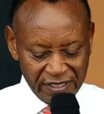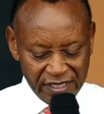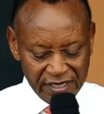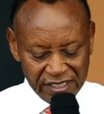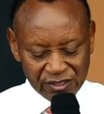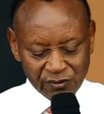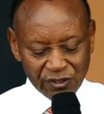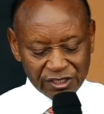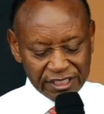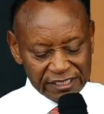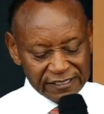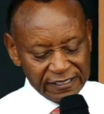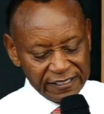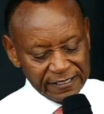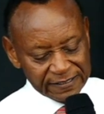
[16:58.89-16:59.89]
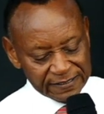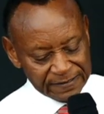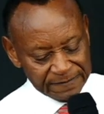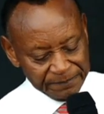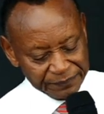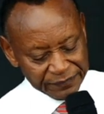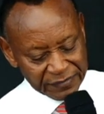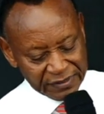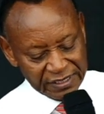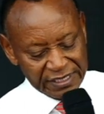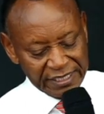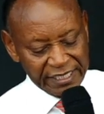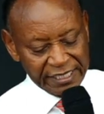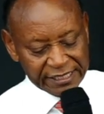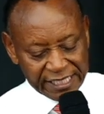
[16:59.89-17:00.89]
This is what he says
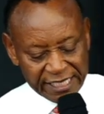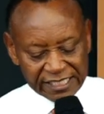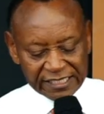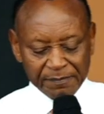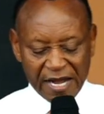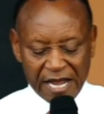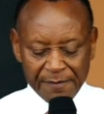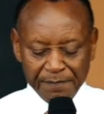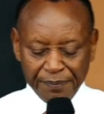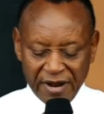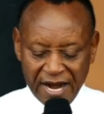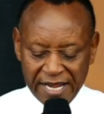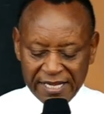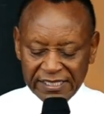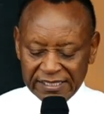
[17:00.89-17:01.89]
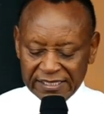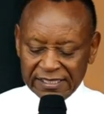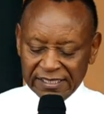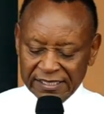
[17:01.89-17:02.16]
It is my pride